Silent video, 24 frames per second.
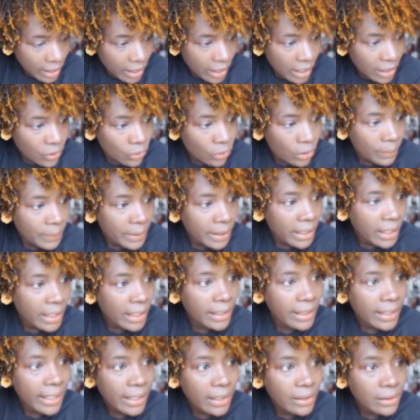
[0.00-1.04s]
I normally
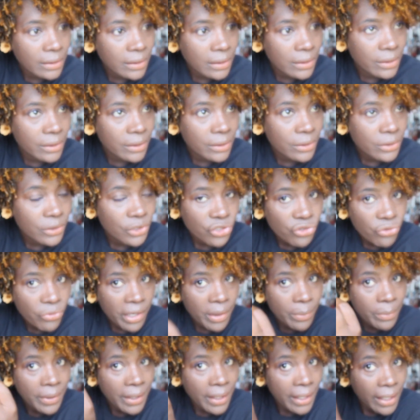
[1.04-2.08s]
get like a little
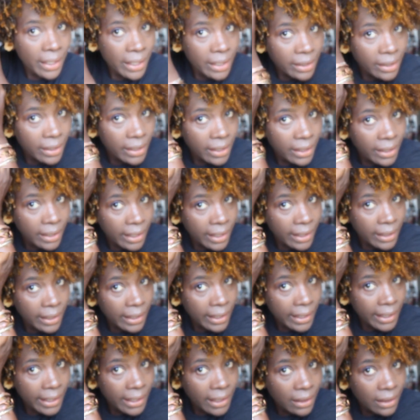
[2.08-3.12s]
straight pan and I
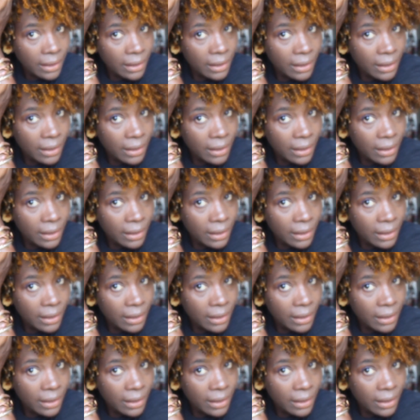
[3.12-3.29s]
like